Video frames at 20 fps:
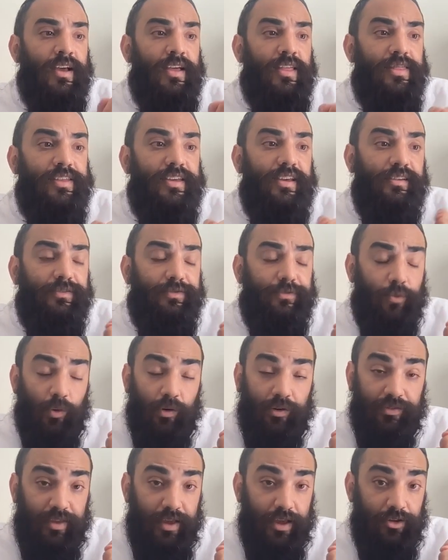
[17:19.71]
these
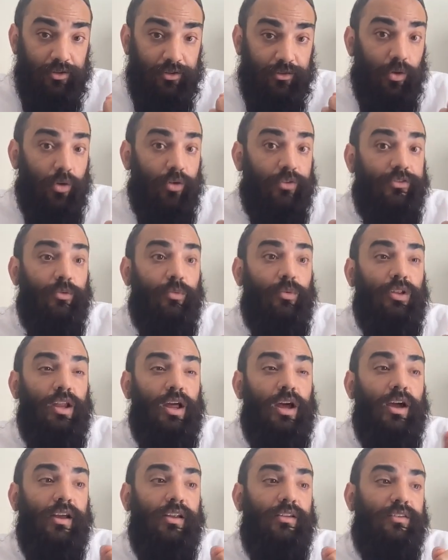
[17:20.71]
four stages also
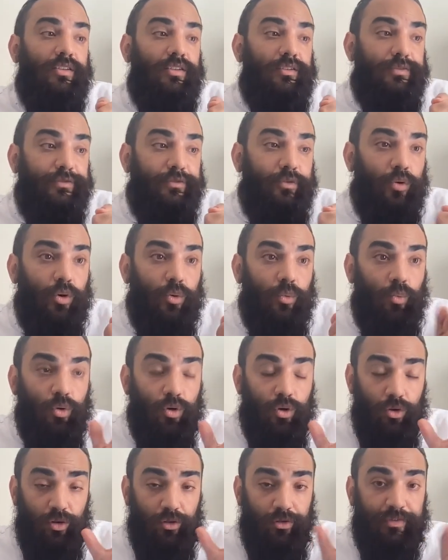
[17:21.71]
align to the four
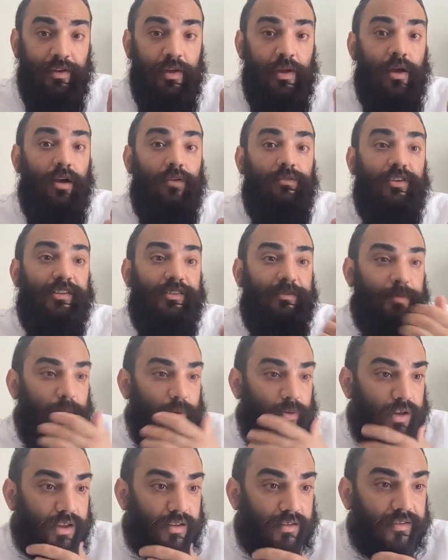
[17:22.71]
worlds of
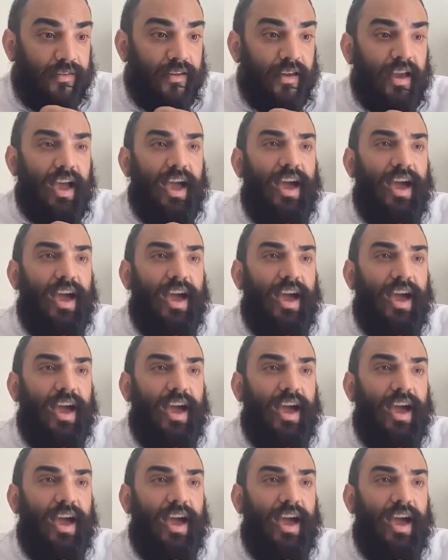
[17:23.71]
experience.